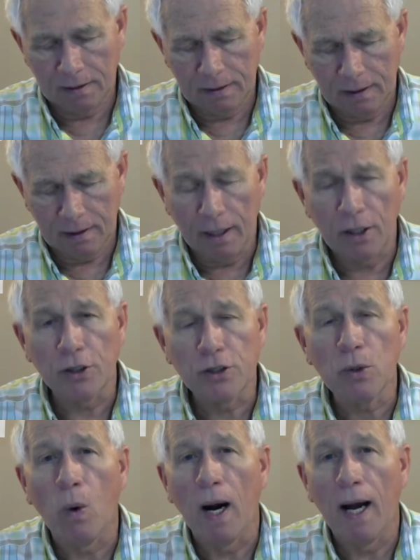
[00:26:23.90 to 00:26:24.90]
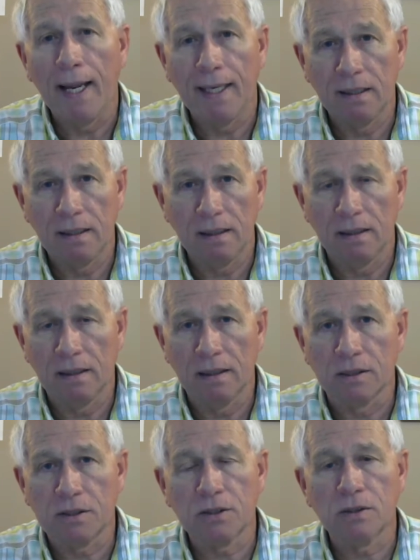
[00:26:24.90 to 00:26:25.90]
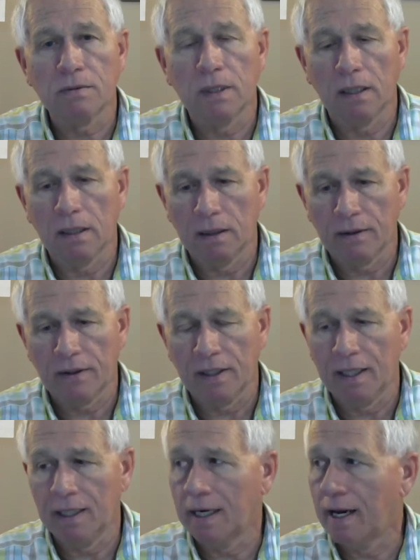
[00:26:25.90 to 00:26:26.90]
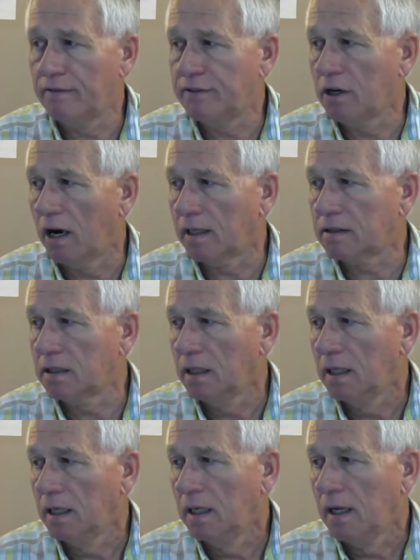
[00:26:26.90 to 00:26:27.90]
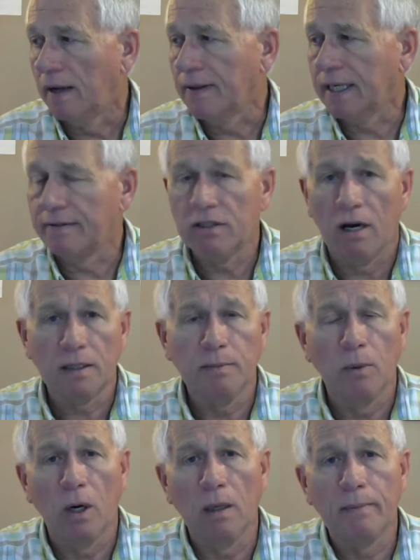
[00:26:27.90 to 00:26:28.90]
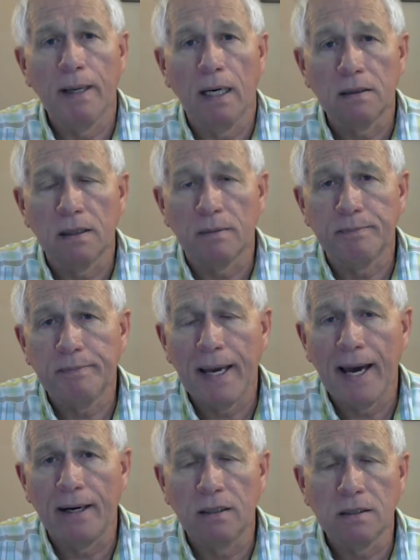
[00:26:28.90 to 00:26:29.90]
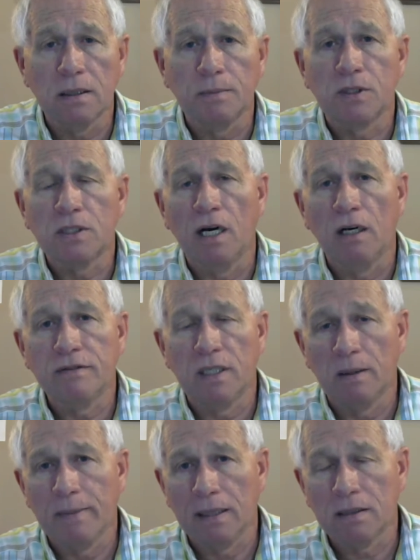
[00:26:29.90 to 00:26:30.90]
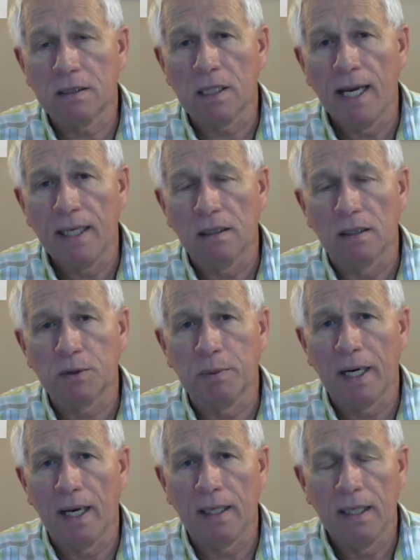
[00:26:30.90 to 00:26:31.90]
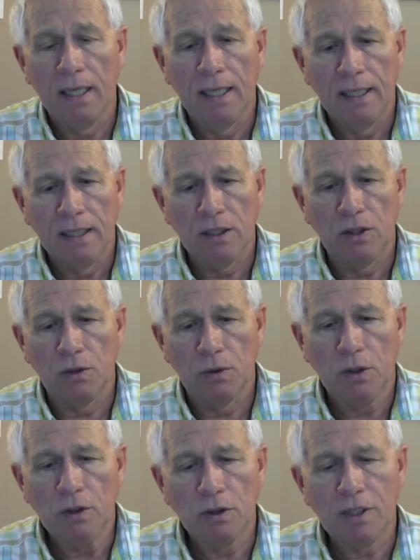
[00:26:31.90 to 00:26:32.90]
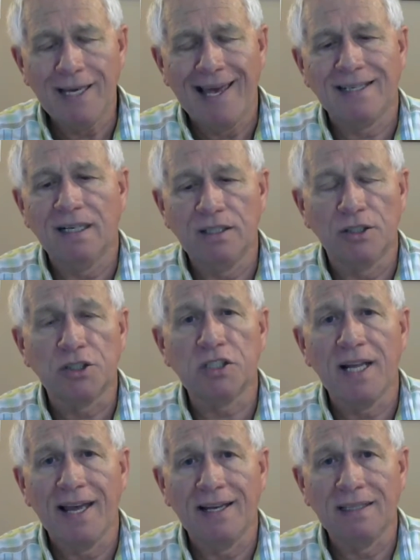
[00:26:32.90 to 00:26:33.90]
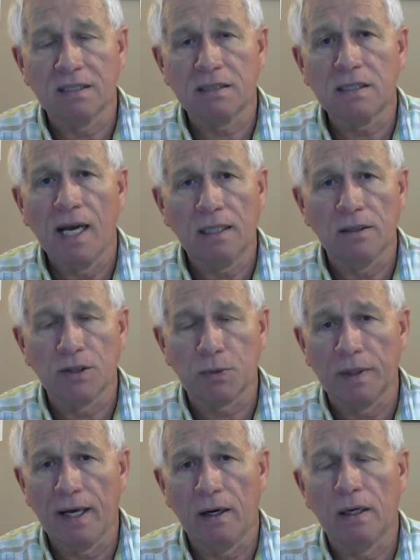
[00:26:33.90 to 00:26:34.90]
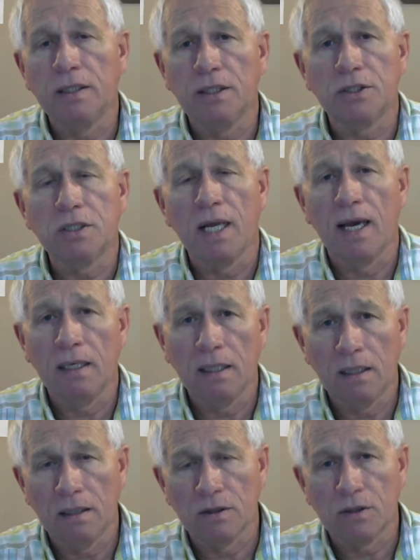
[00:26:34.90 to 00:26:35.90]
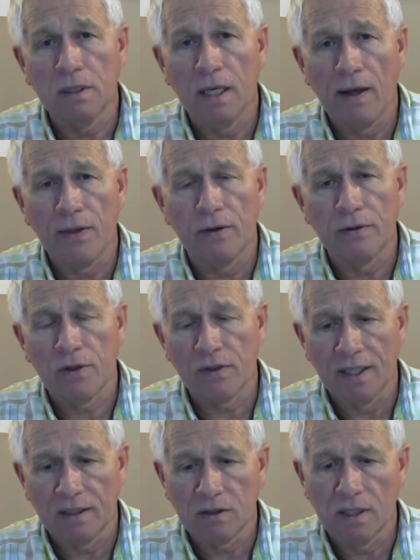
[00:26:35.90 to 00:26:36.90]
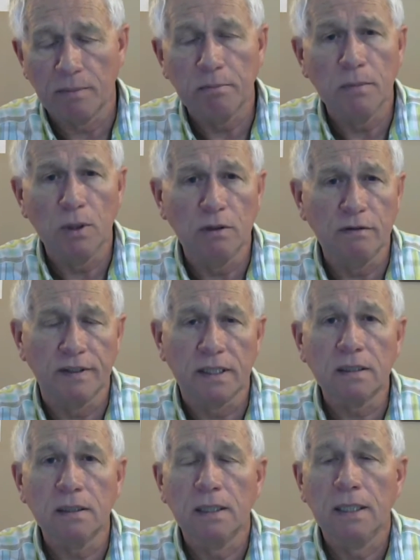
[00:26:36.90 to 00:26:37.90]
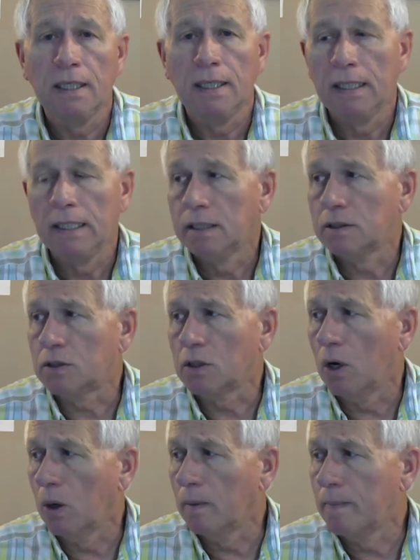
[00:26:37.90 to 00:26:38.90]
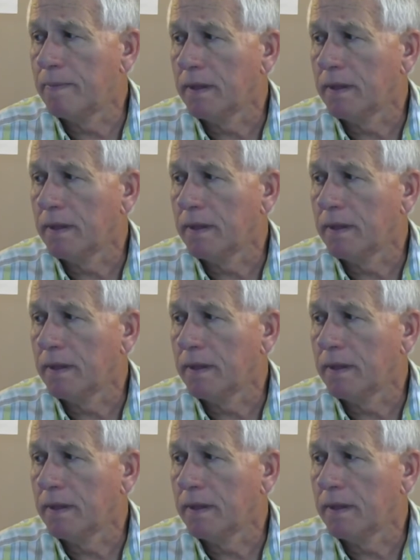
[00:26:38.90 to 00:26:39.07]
intertwined in this thing. And I think I've talked more about the patterns themselves than about cycles, but you can't understand the cycles without understanding the other things that move it. So